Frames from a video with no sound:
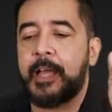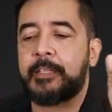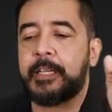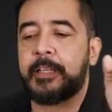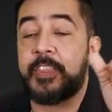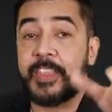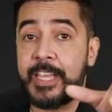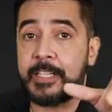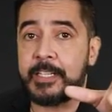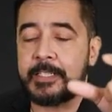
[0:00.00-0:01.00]
the
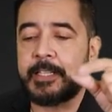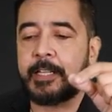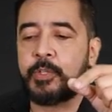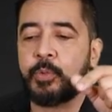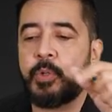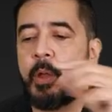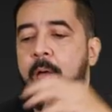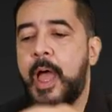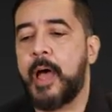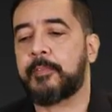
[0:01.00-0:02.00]
thickness that you don't
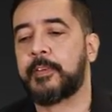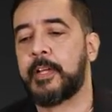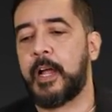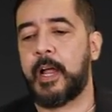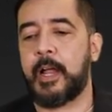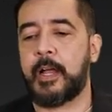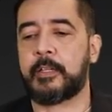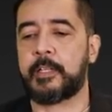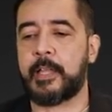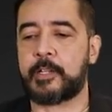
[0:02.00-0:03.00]
have
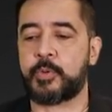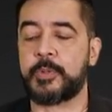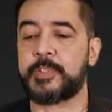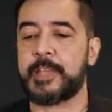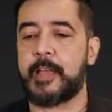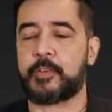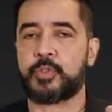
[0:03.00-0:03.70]
in the lateral incisor.